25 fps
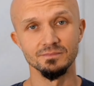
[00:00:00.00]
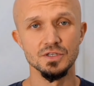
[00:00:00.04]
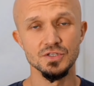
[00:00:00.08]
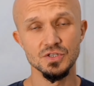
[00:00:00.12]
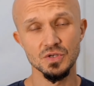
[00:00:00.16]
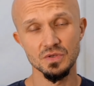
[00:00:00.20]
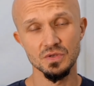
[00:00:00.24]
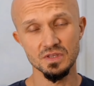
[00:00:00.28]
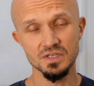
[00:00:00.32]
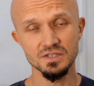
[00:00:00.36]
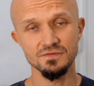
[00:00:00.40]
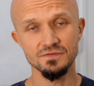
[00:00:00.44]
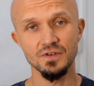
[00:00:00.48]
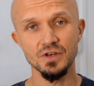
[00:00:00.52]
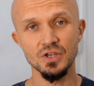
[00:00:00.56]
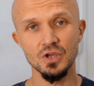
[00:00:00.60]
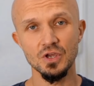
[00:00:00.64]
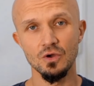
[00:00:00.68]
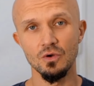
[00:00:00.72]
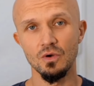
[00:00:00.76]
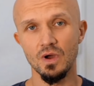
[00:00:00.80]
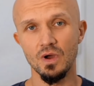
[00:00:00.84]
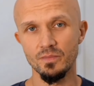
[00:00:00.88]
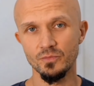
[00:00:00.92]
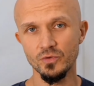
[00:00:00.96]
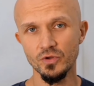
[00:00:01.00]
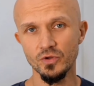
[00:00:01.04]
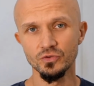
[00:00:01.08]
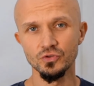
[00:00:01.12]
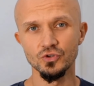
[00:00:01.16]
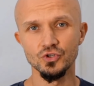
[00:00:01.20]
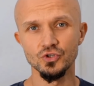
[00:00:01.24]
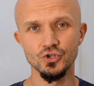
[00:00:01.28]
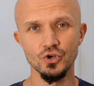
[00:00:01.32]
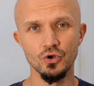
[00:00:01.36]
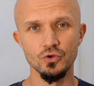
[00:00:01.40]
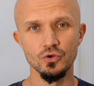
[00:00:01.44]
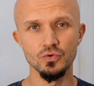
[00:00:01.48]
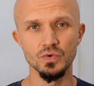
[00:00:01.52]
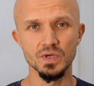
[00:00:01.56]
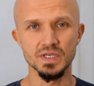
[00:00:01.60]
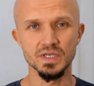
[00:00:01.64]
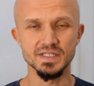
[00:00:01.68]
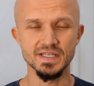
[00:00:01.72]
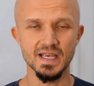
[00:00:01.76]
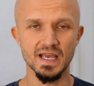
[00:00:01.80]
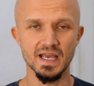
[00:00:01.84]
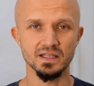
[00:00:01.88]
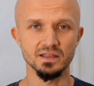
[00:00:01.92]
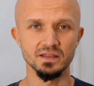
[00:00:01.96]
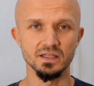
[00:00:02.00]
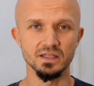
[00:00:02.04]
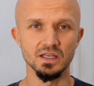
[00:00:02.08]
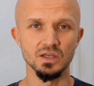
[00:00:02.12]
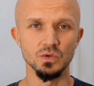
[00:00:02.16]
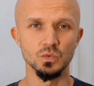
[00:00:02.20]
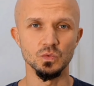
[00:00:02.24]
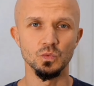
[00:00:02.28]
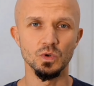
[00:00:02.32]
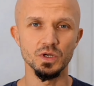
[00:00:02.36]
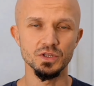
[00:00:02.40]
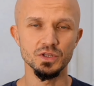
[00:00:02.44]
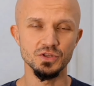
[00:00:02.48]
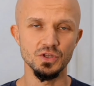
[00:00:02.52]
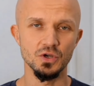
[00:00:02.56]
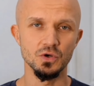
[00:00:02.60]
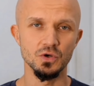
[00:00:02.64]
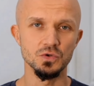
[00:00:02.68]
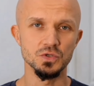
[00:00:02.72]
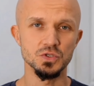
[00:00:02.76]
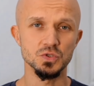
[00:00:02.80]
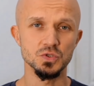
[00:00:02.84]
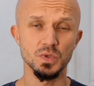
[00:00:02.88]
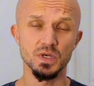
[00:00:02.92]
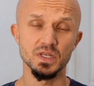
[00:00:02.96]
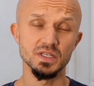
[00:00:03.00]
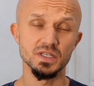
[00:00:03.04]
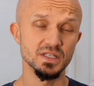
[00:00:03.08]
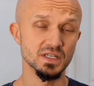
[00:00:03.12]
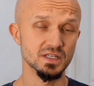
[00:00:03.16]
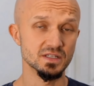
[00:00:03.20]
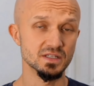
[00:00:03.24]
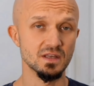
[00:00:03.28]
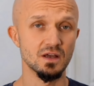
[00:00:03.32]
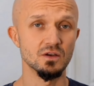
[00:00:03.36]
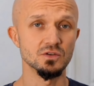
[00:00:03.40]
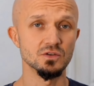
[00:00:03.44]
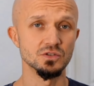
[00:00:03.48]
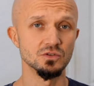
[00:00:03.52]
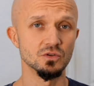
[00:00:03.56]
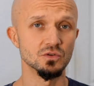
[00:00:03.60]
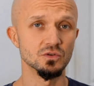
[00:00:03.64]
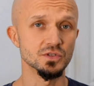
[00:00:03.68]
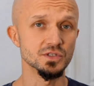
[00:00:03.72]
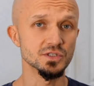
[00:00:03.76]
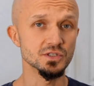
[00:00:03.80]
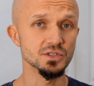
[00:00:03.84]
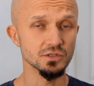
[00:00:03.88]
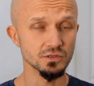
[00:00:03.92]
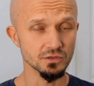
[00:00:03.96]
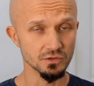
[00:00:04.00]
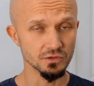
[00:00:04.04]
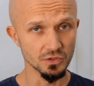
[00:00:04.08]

So in this video, I'm going to show you exactly what those $26,000